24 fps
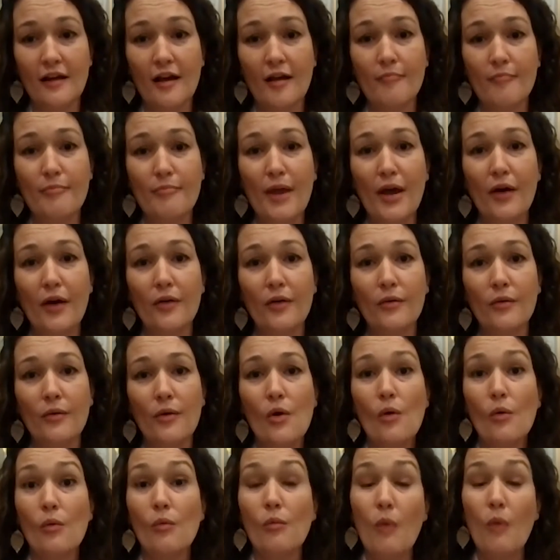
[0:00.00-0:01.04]
about
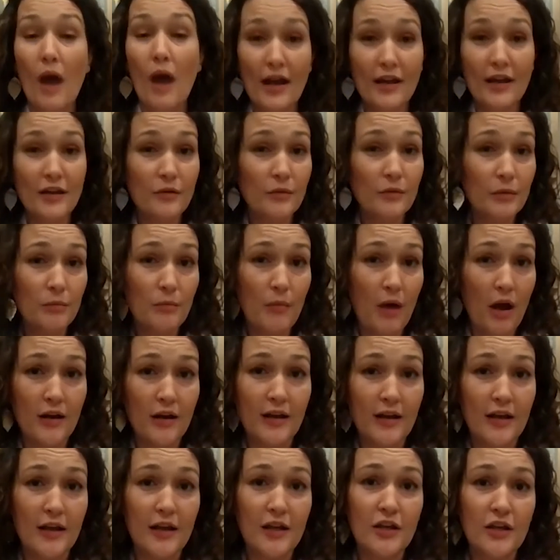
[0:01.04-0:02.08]
why you would want
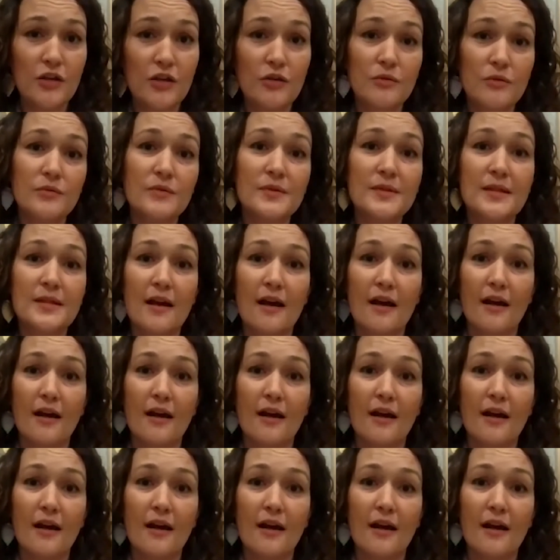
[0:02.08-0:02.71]
to use